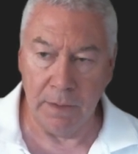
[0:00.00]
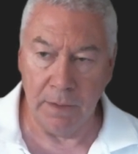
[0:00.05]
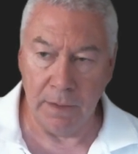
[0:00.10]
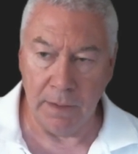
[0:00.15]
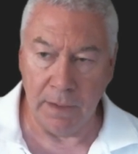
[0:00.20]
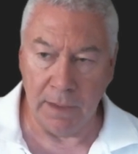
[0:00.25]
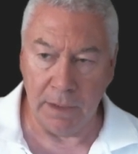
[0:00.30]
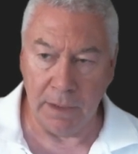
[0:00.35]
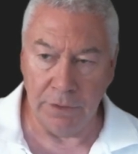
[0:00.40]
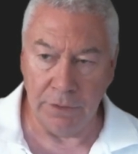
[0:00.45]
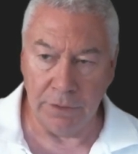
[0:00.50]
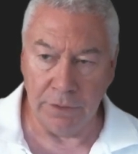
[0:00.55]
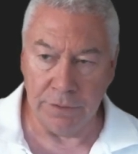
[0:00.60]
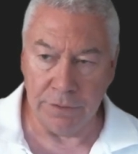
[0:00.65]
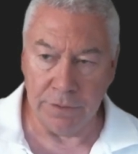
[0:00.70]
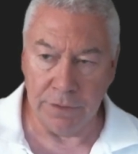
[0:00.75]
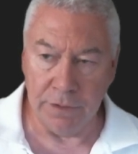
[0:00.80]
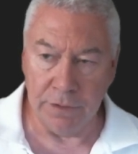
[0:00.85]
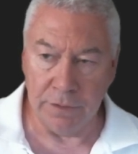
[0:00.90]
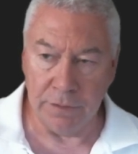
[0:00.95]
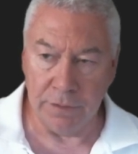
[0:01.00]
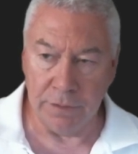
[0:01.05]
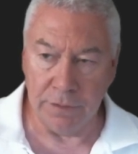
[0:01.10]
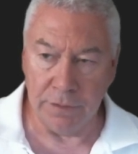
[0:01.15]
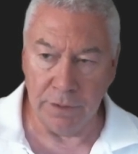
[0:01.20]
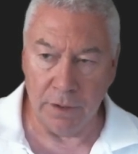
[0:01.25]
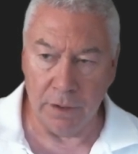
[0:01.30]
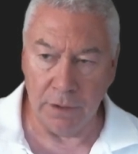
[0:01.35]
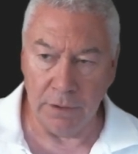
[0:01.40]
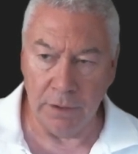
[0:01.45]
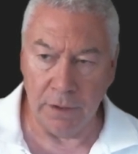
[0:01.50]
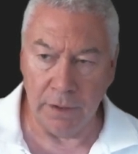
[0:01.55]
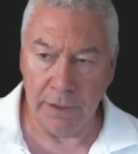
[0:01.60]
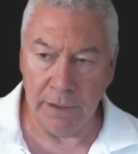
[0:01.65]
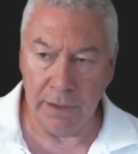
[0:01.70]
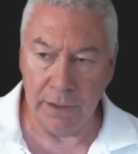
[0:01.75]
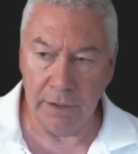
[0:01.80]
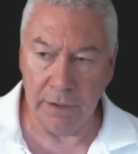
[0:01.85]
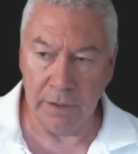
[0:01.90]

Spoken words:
and you can see this highlight here.